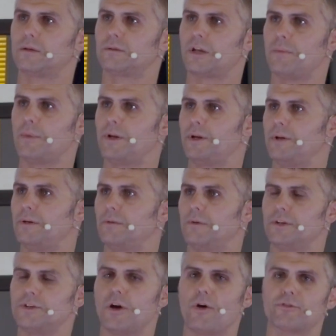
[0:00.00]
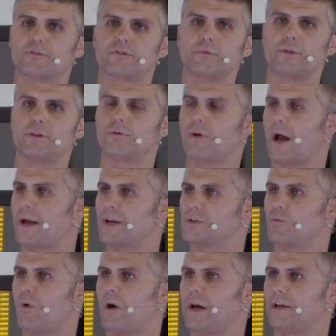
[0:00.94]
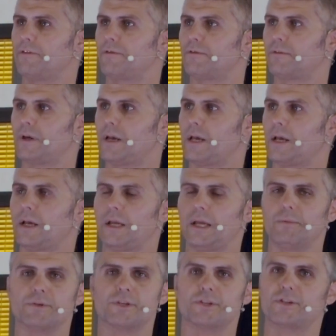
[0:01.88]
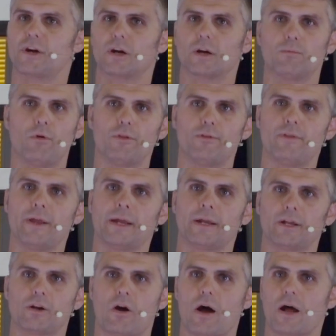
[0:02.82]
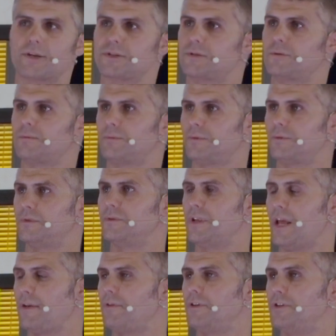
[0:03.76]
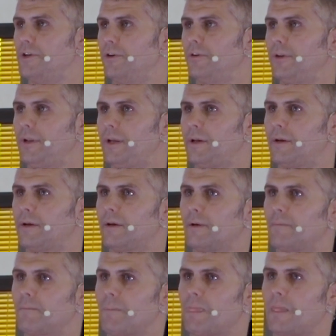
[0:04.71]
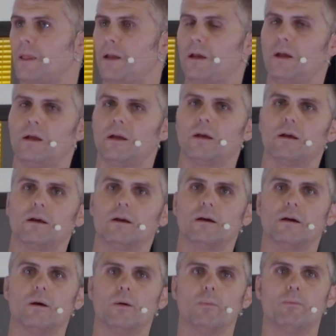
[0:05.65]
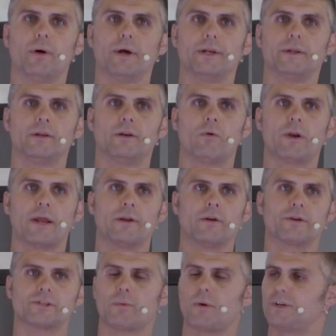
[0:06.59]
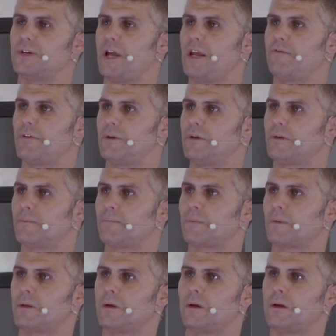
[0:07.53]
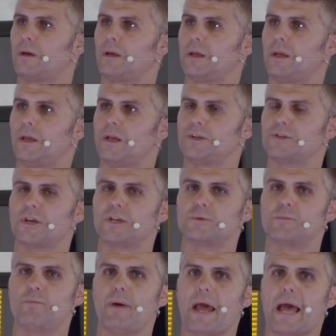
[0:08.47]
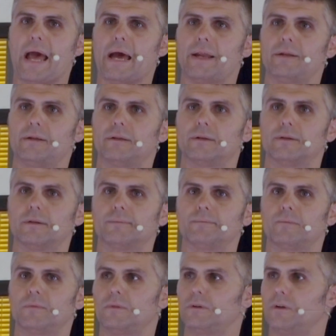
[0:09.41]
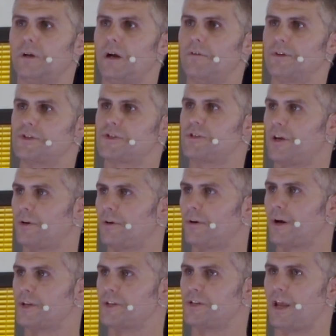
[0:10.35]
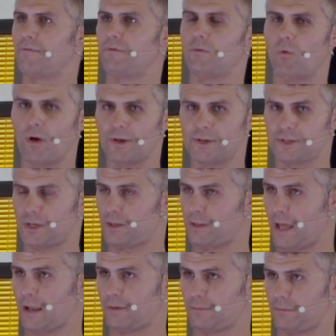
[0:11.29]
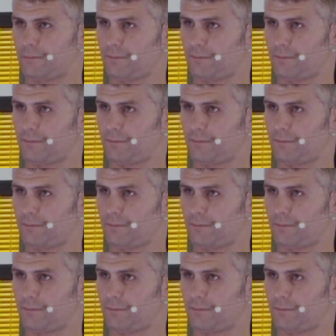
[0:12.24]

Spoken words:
committed adultery with Uriah's wife. It was a terrible thing, and it cost David dearly. But you know what I noticed about David is, as bad of a sinner as David was in that